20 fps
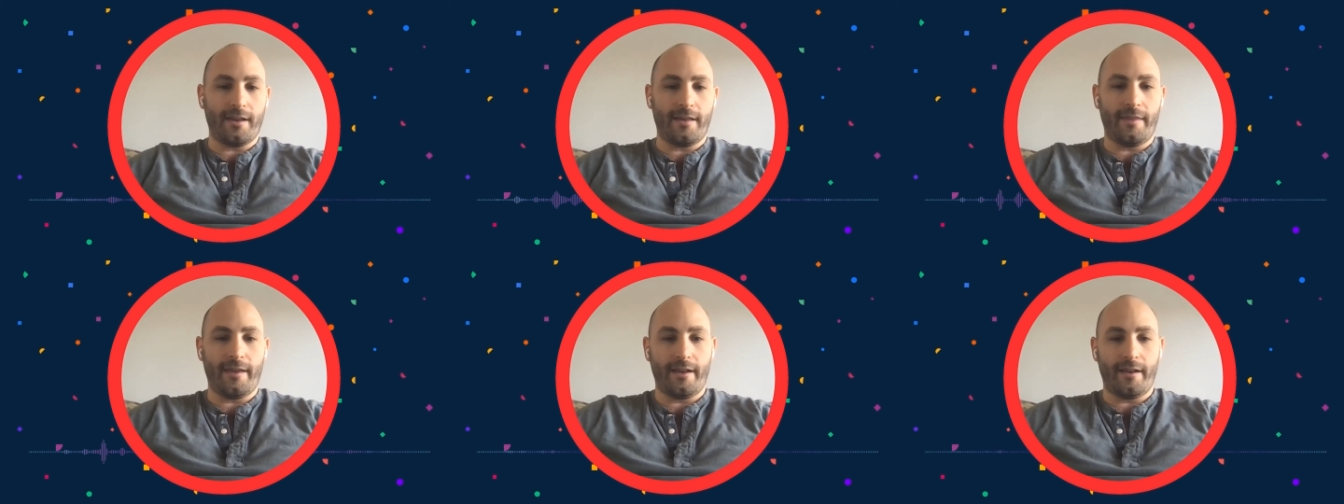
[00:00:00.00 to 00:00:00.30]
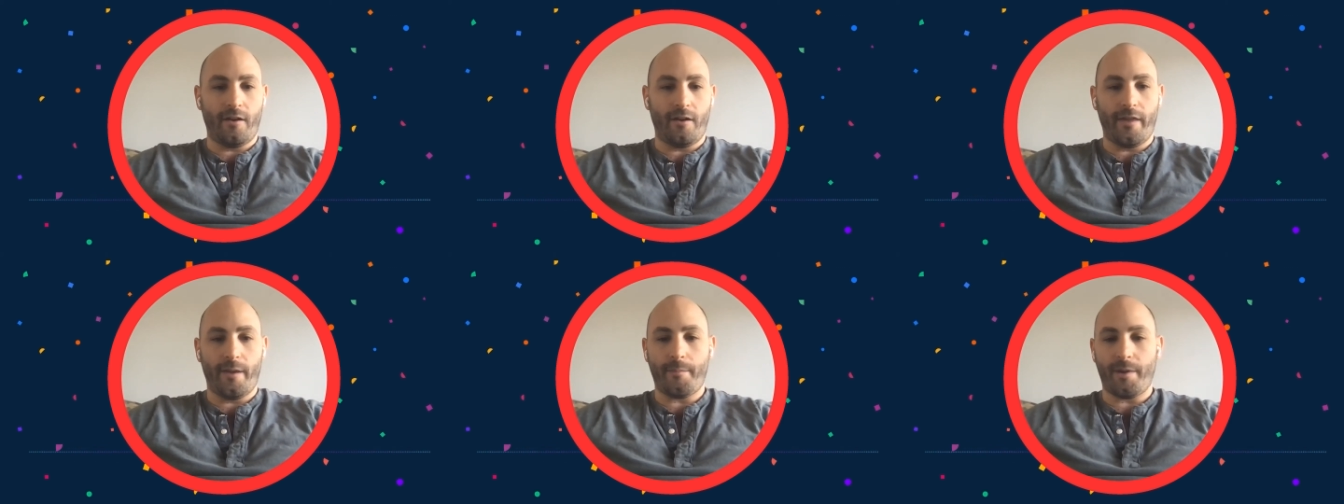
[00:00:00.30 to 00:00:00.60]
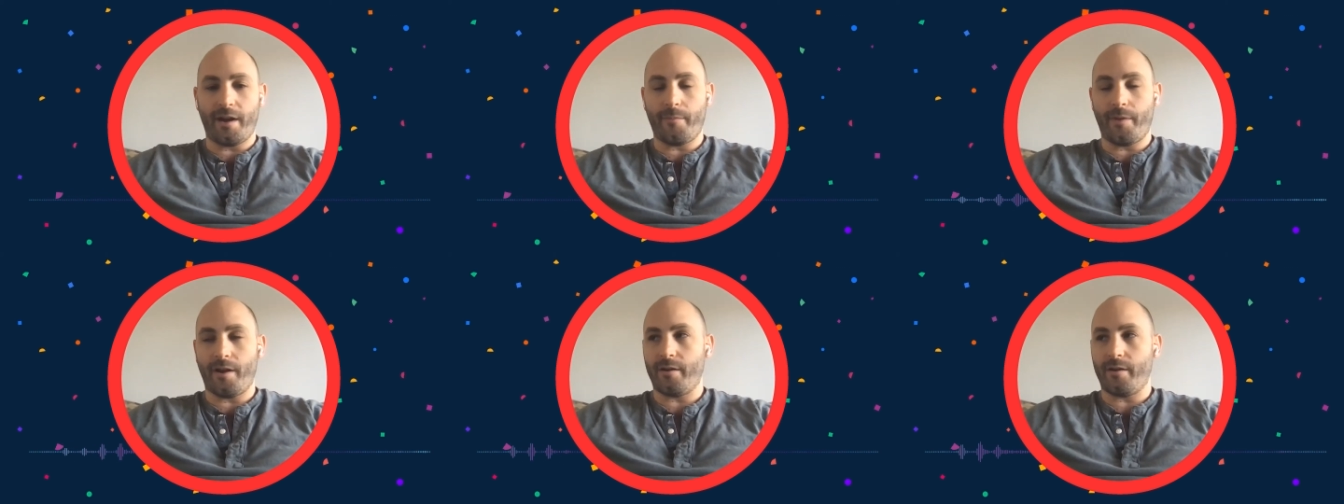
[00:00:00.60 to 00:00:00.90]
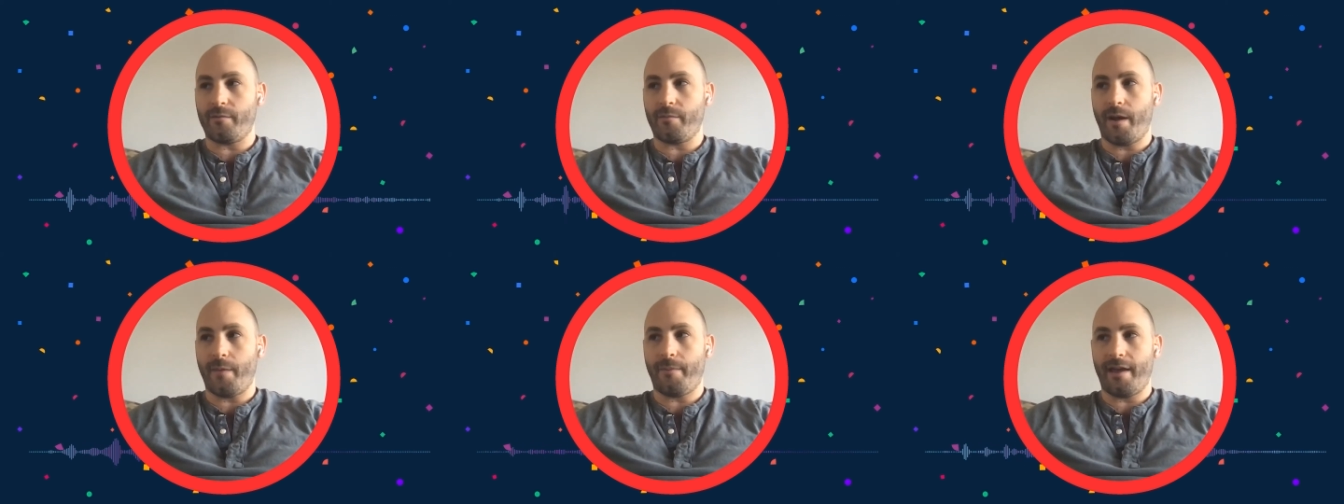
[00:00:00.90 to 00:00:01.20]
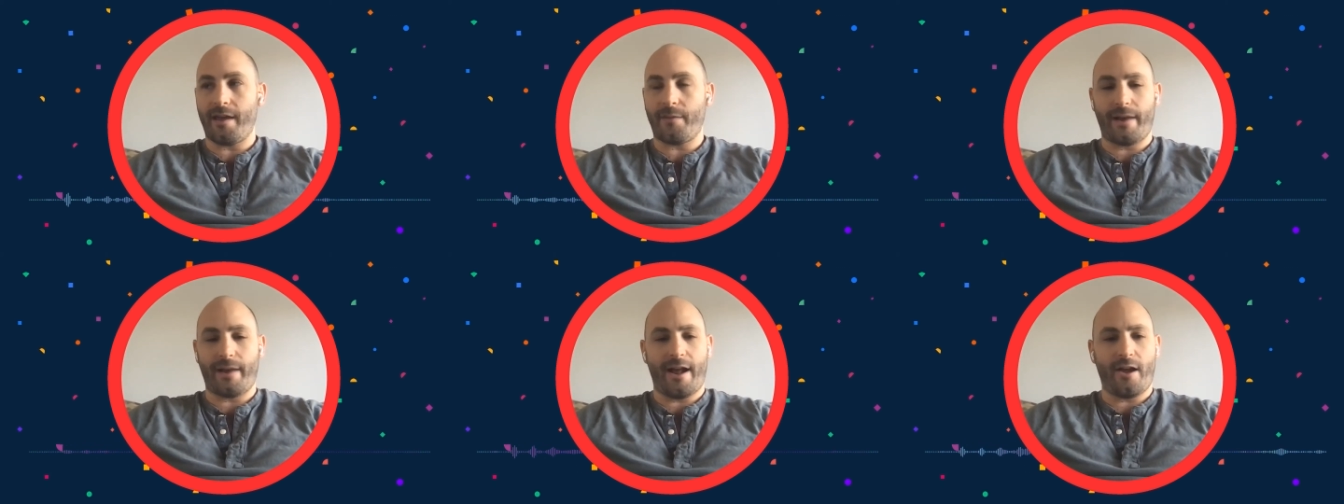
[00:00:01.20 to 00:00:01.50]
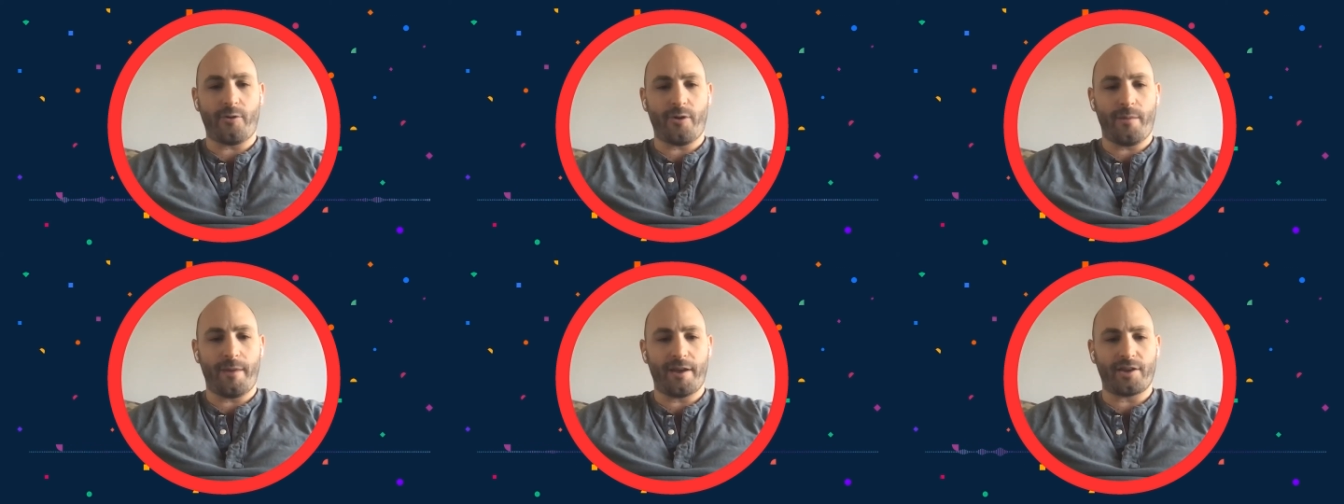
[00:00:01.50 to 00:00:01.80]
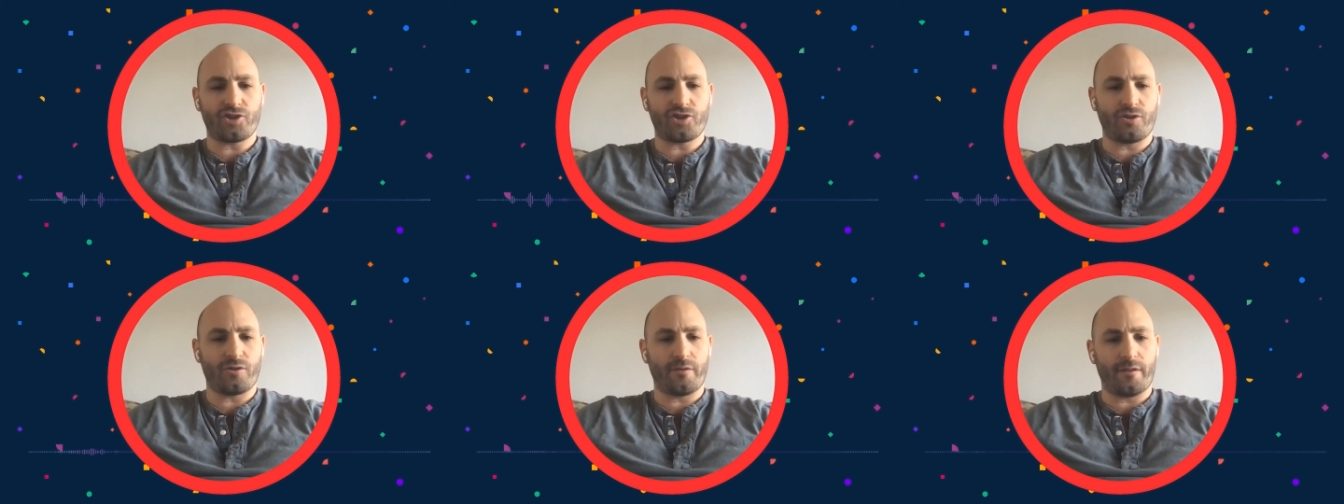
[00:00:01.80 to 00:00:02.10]
and then all that money went into my bank, but how do I make
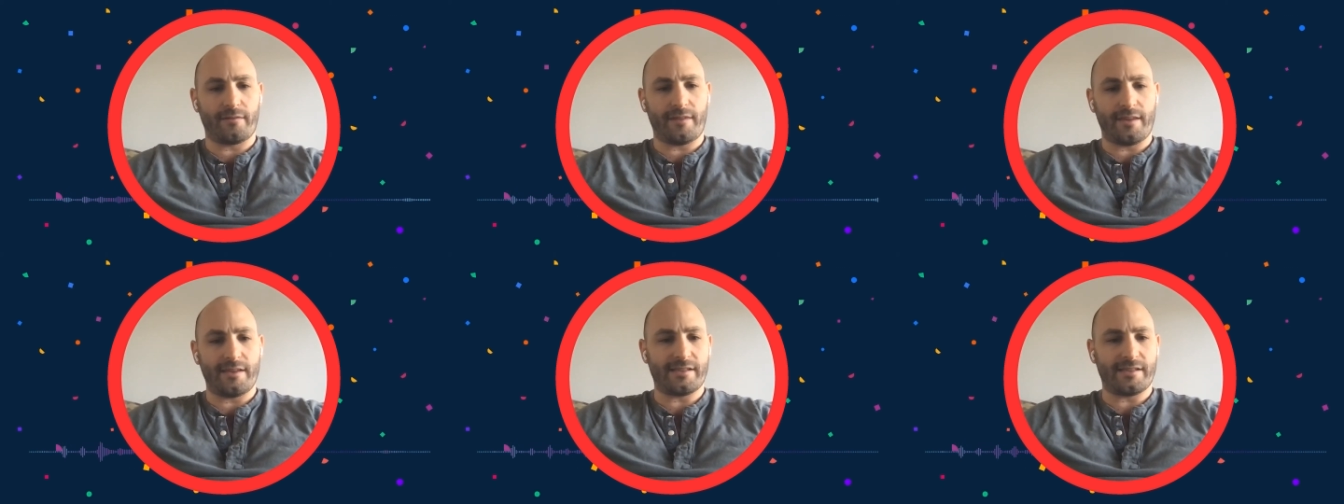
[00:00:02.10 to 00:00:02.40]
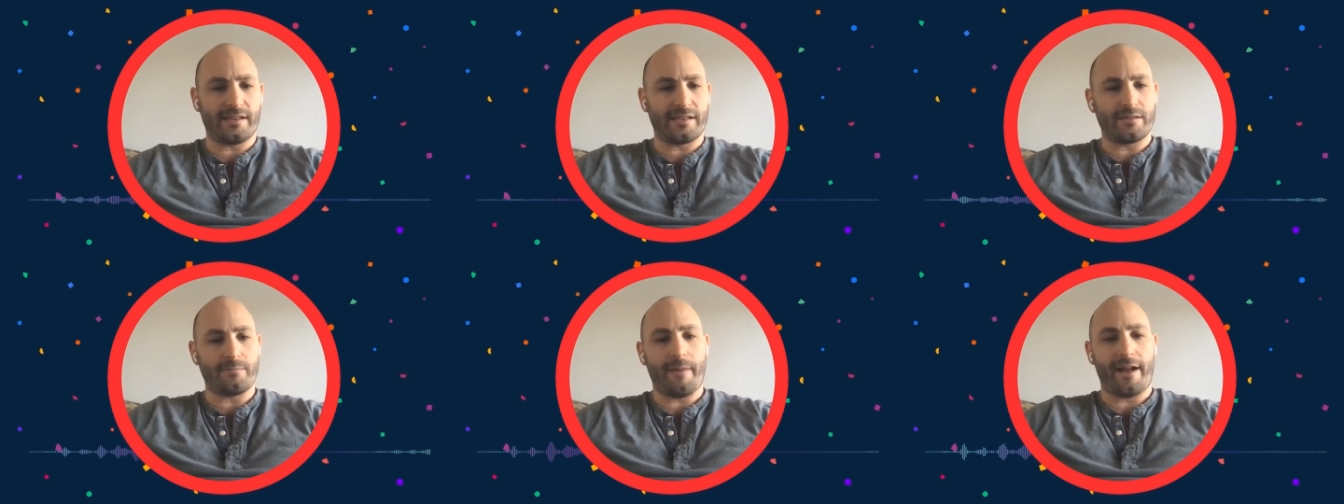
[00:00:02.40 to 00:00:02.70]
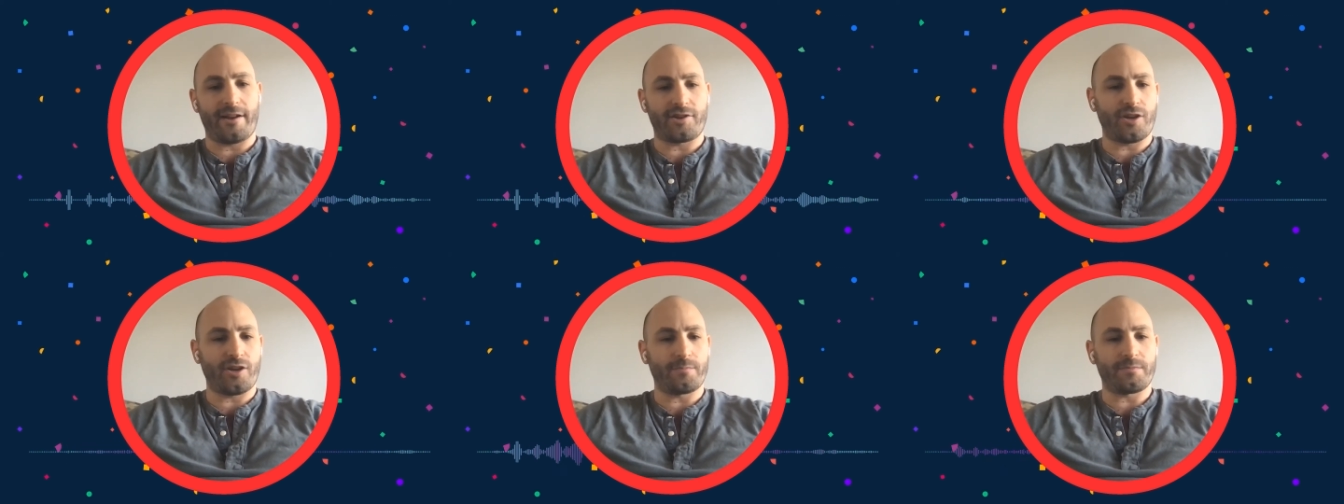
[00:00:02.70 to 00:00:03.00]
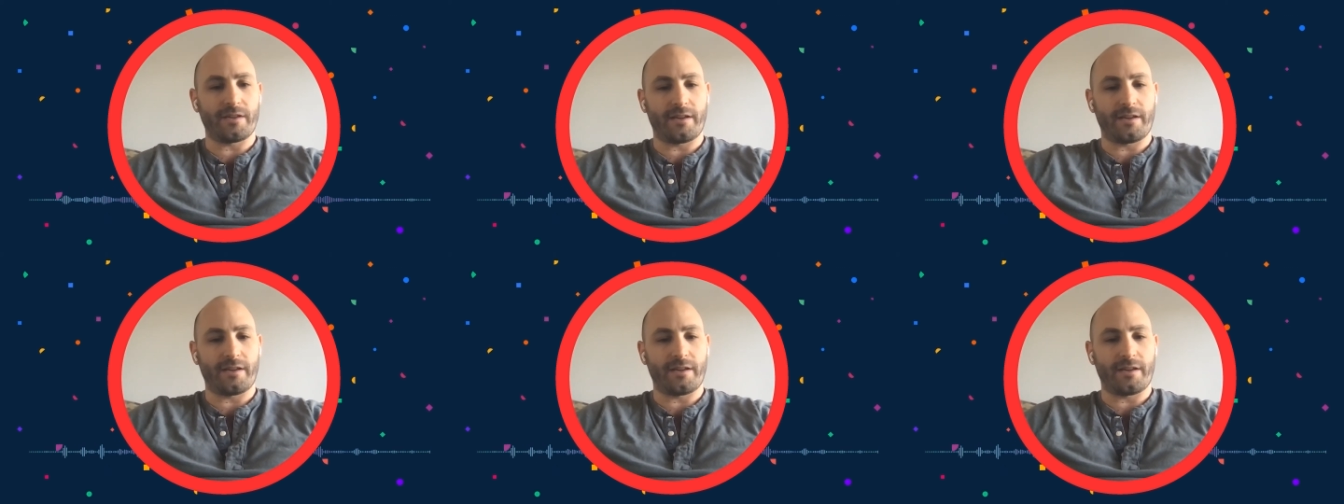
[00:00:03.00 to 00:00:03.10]
sure that these things match up